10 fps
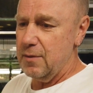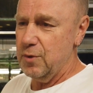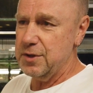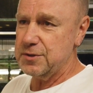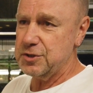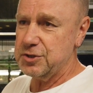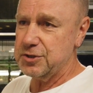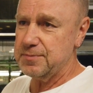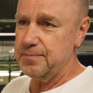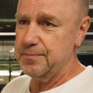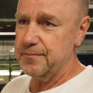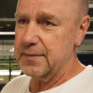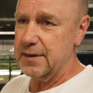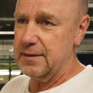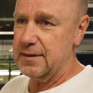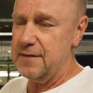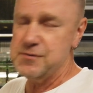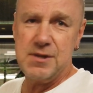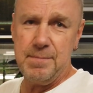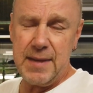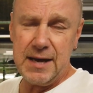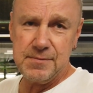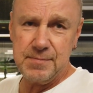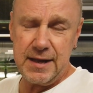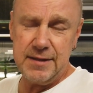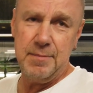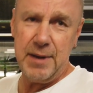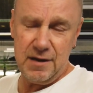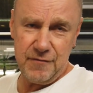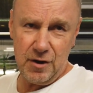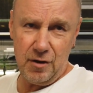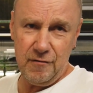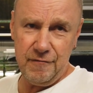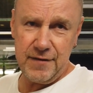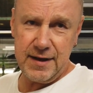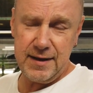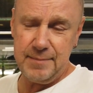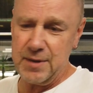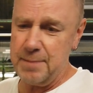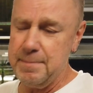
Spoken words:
which gives them the benefit of a